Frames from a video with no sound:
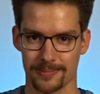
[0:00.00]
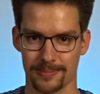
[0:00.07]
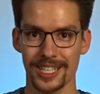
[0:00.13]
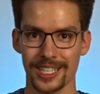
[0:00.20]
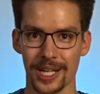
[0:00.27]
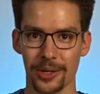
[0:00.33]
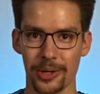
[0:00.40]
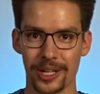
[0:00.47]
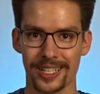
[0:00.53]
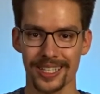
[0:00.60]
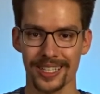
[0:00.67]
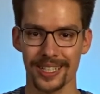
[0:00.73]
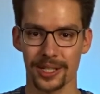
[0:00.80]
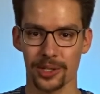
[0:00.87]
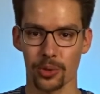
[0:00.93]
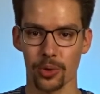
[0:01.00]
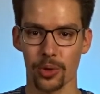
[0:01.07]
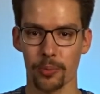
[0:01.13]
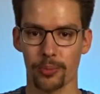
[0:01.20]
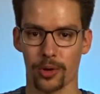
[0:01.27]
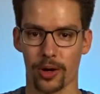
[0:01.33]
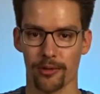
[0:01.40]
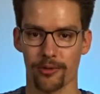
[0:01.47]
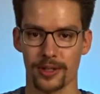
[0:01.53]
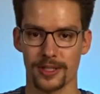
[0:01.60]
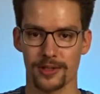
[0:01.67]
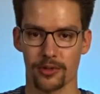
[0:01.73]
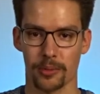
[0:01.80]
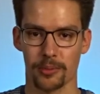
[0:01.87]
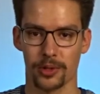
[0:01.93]
Indirectly, Google
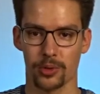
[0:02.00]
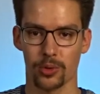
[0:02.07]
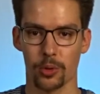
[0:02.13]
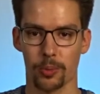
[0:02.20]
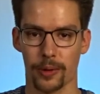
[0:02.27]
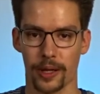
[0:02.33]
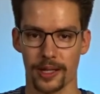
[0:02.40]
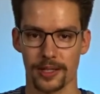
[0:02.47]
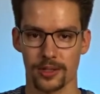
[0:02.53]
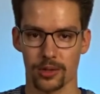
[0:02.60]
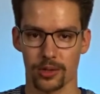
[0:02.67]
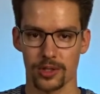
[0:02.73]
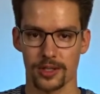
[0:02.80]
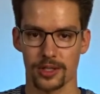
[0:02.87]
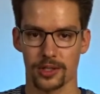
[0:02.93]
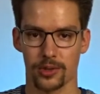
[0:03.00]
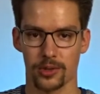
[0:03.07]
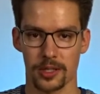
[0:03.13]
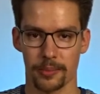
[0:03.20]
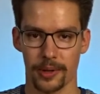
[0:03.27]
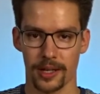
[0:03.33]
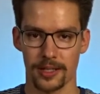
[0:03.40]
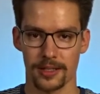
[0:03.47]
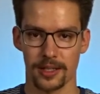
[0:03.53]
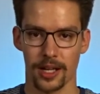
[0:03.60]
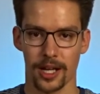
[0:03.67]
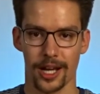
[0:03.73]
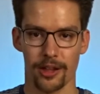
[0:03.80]
profits from the Google Play Store's user base